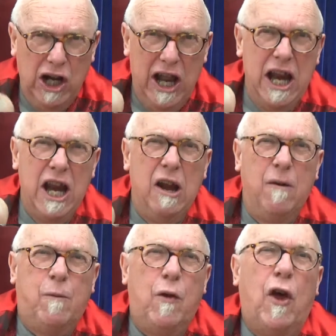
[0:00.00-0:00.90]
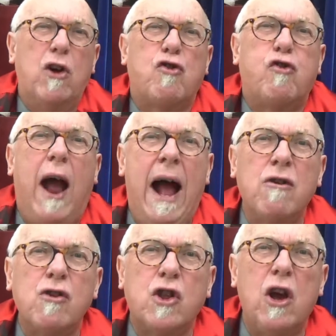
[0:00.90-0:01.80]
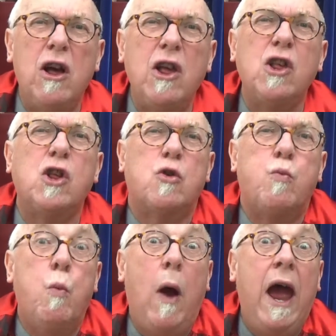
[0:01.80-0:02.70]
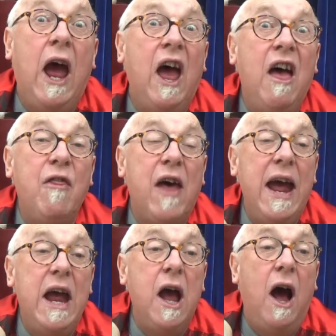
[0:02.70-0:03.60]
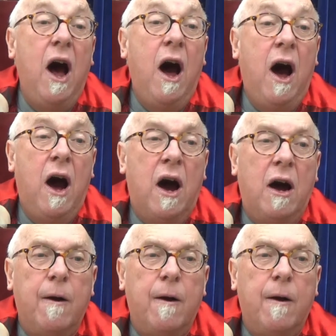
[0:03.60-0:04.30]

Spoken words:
leave the trousers where they are.